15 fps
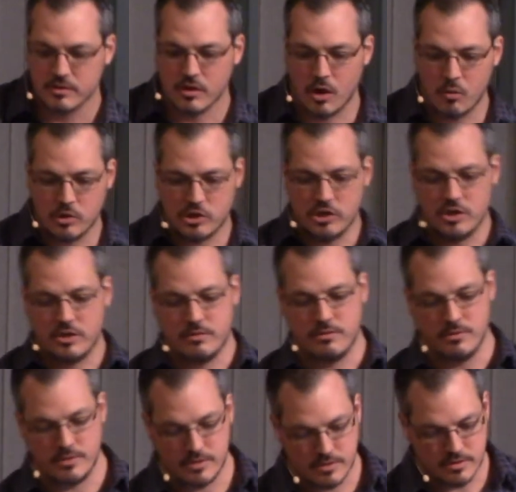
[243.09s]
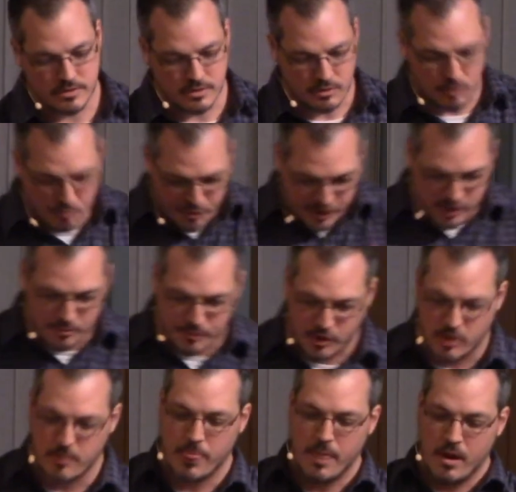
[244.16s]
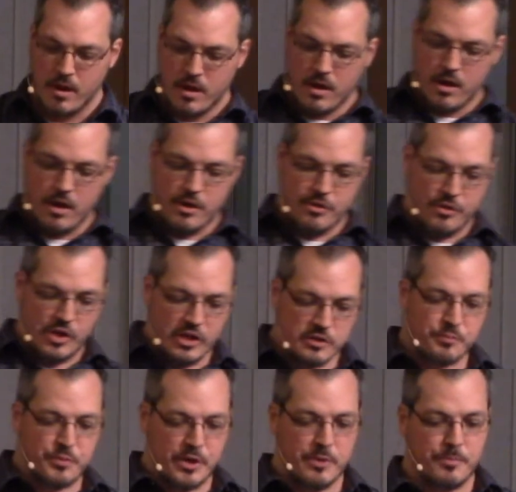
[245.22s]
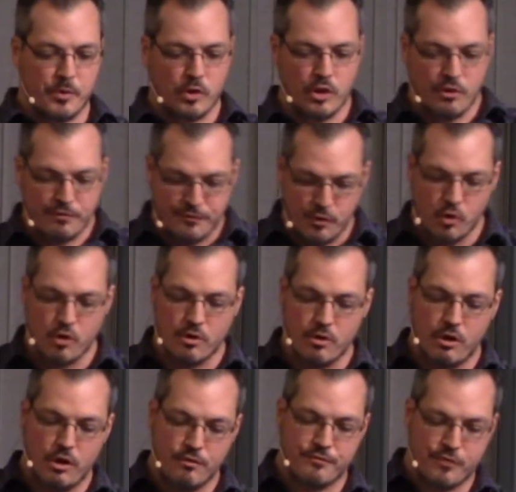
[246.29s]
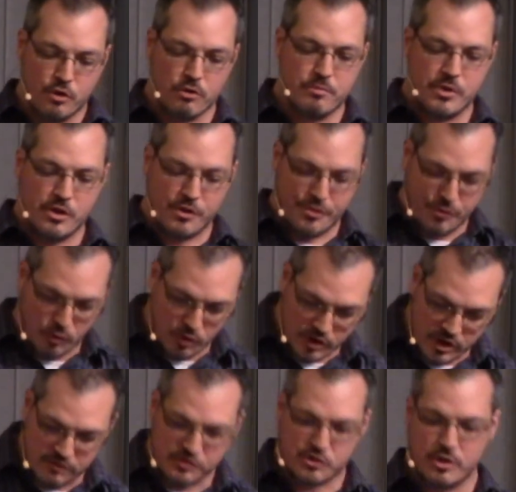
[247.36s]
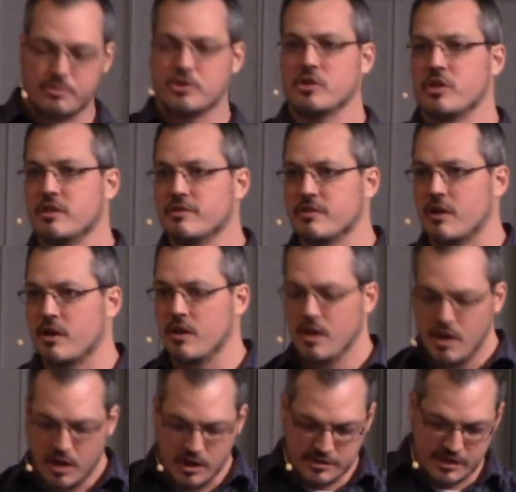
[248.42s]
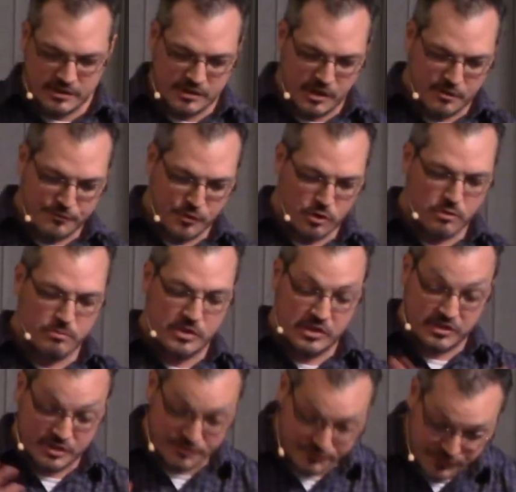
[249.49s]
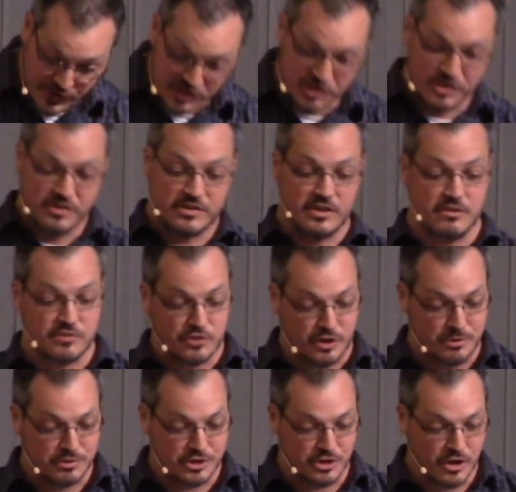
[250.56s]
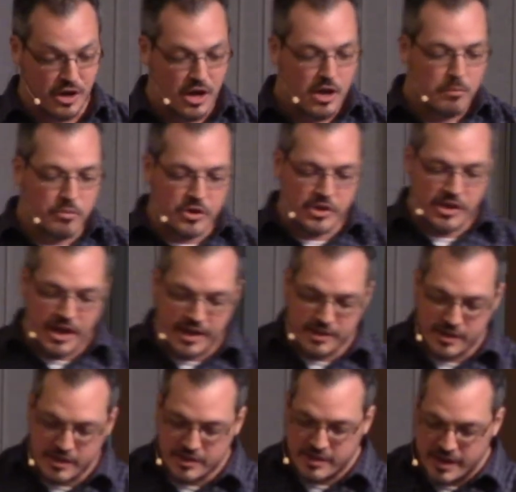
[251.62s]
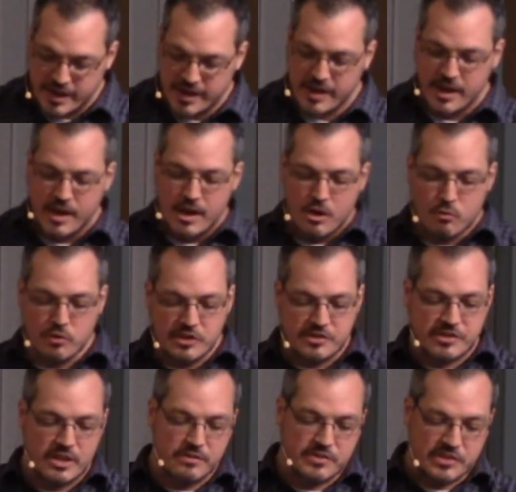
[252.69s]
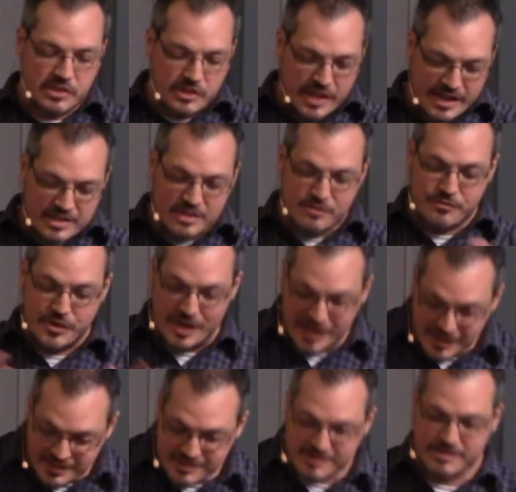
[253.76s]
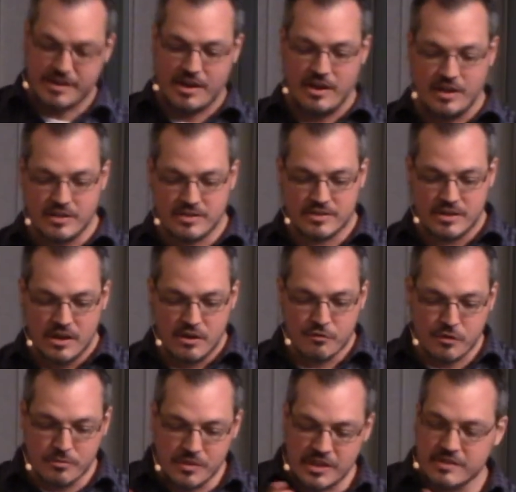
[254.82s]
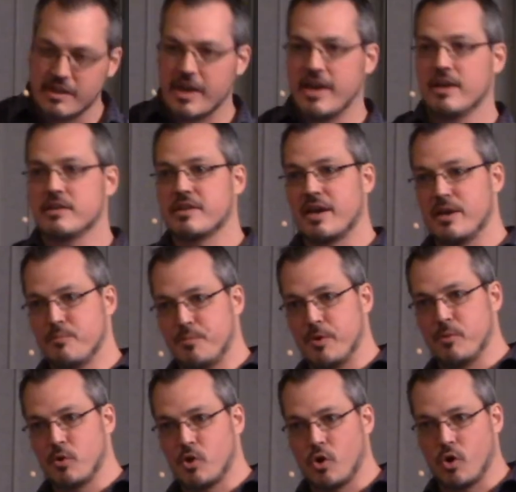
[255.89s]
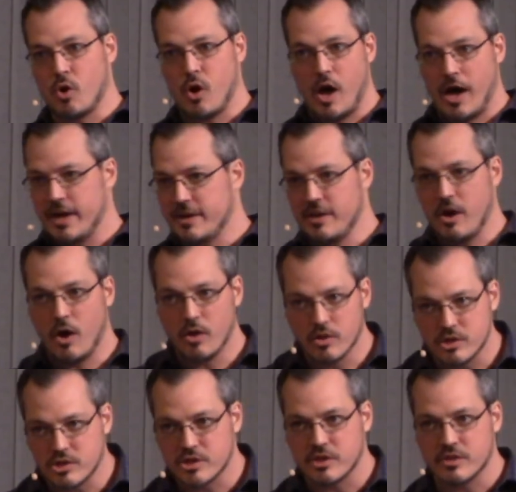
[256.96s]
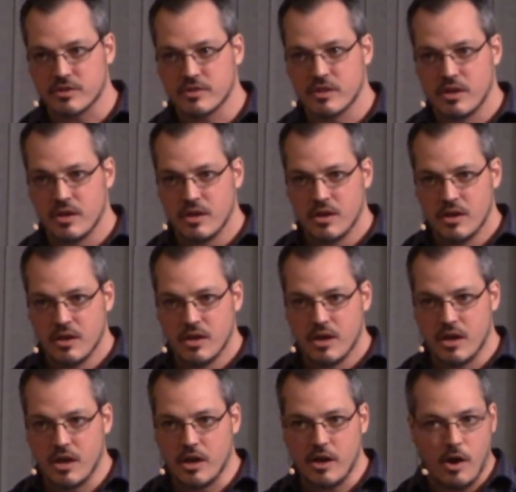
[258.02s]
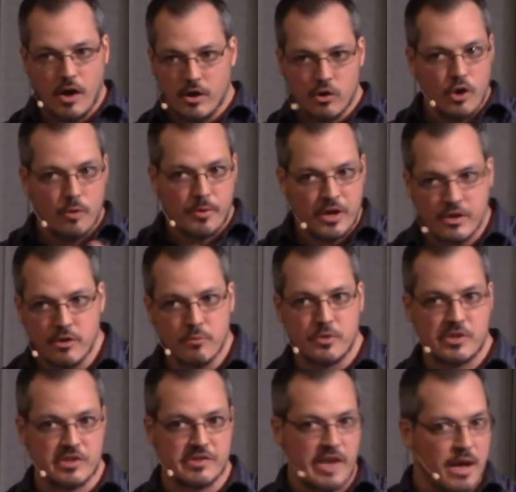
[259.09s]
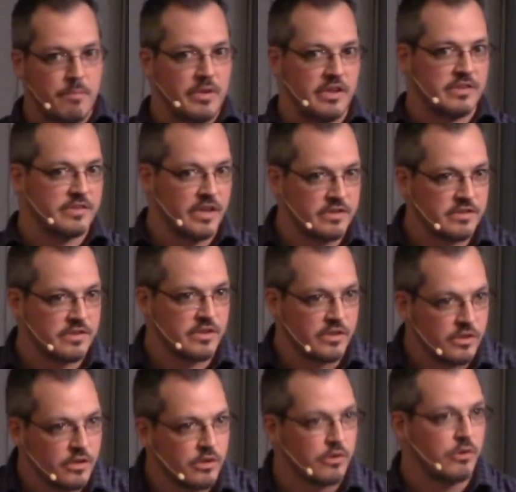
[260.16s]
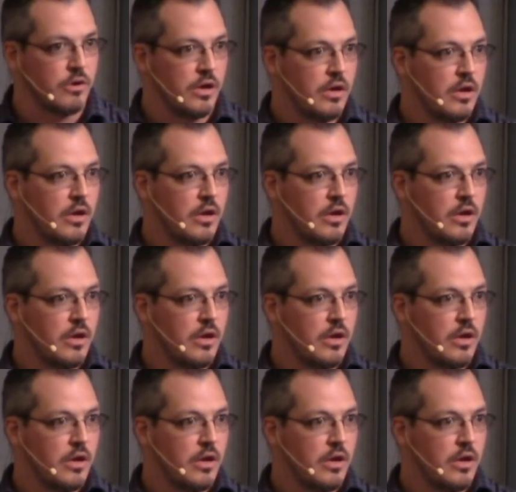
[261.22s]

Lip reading: So I want to break it apart. These people affirm the authority of Scripture, they say. It says they affirm the sufficiency of Scripture, but yet that they receive selective insights from these anti-biblical ideologies. And I don't know about you, but does that make sense to you?